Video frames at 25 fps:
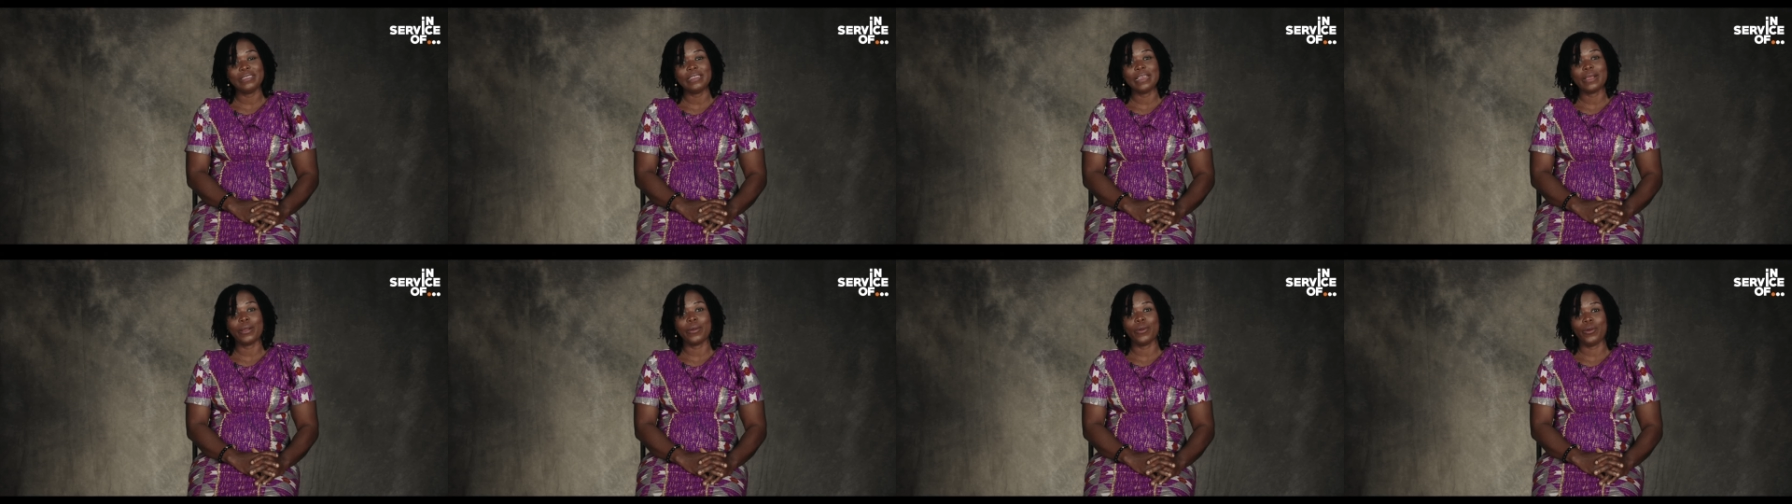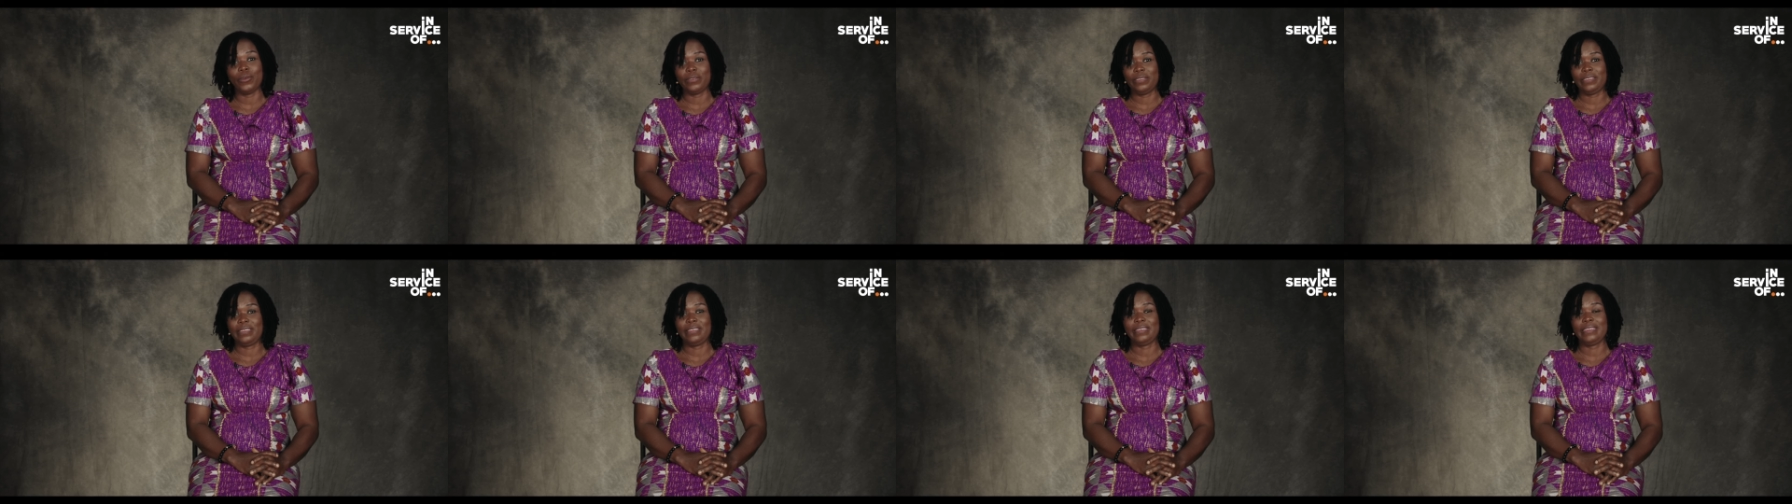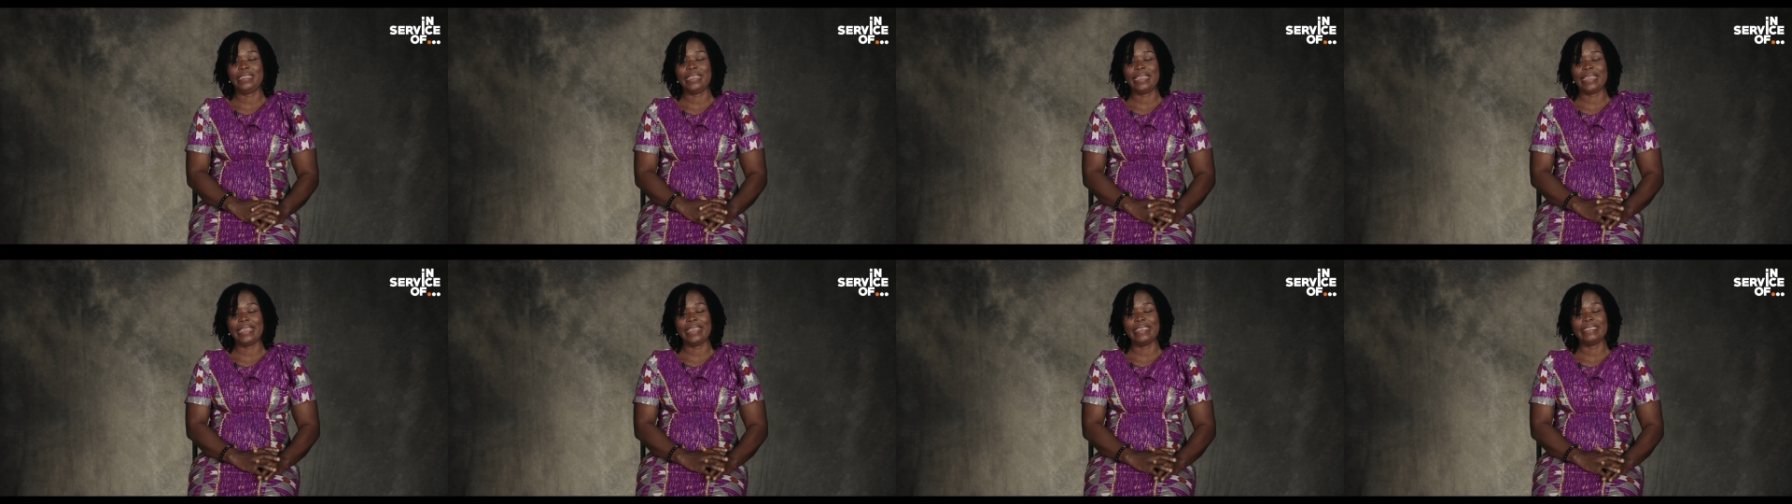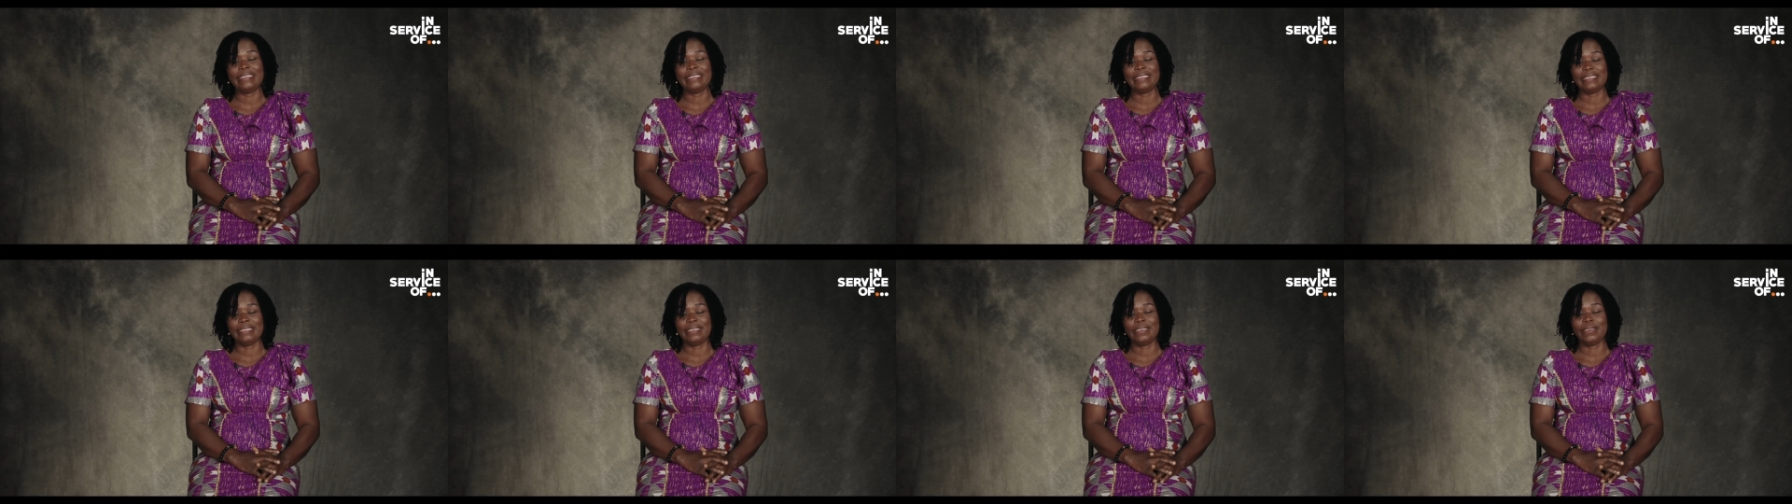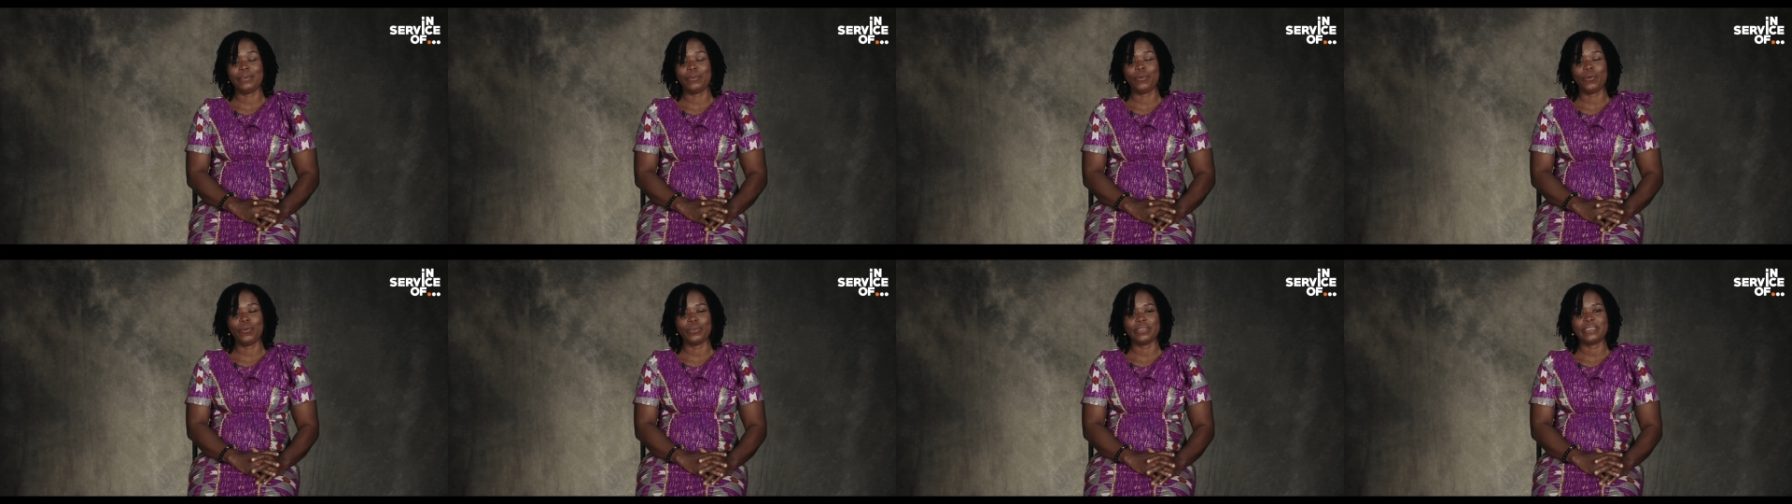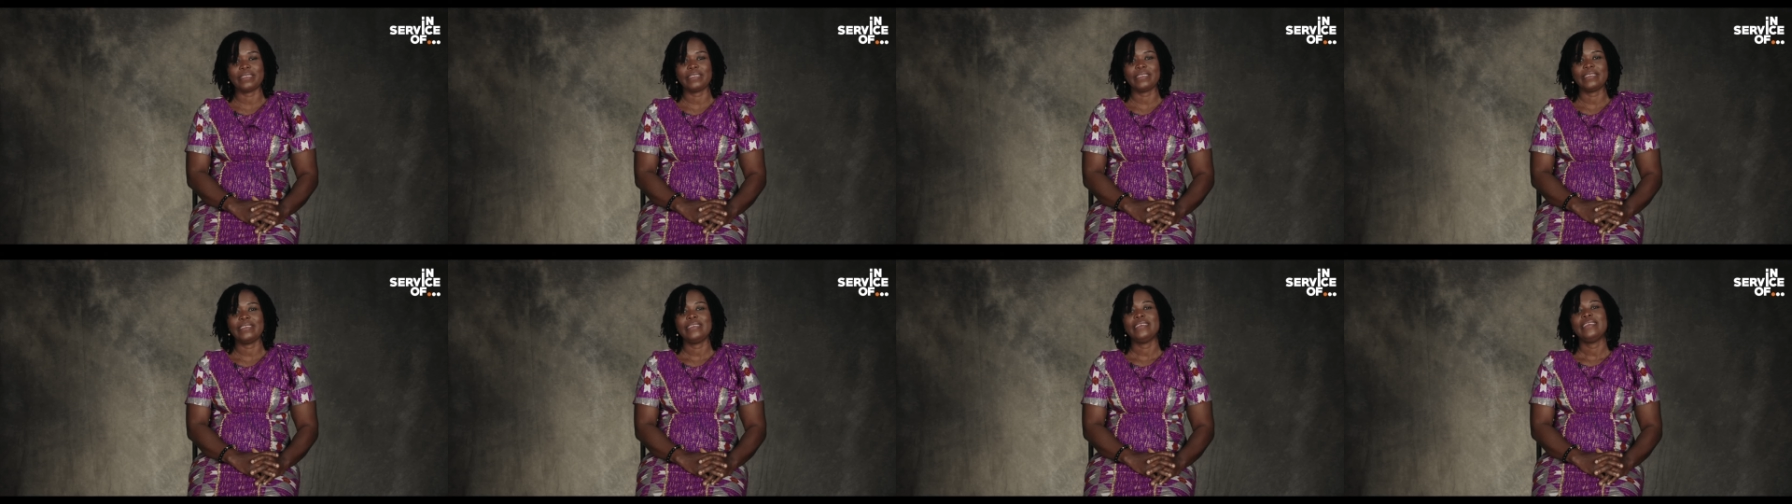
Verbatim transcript: the court, the case in court,